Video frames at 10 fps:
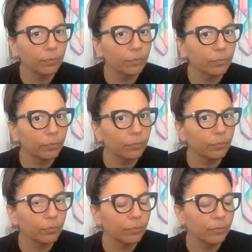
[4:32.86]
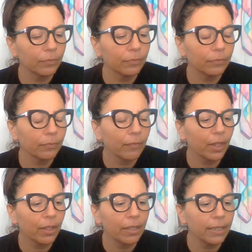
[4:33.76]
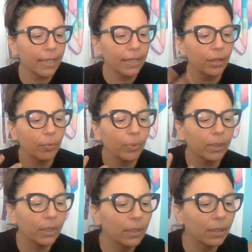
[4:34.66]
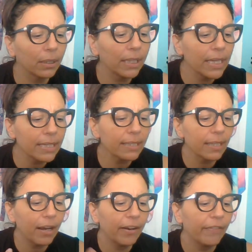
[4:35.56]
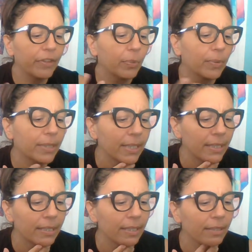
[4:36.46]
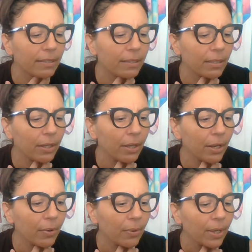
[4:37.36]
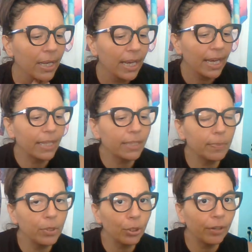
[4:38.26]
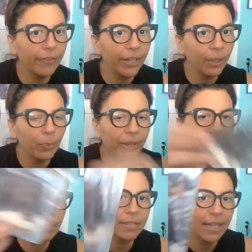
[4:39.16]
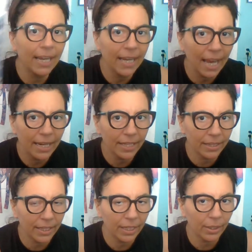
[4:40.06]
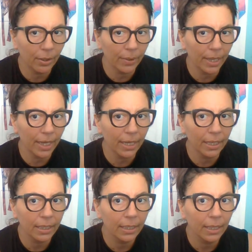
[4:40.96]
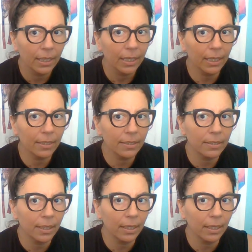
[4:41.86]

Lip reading: it's like the release of the resistance, you know? It's observing without saying anything, okay? It's,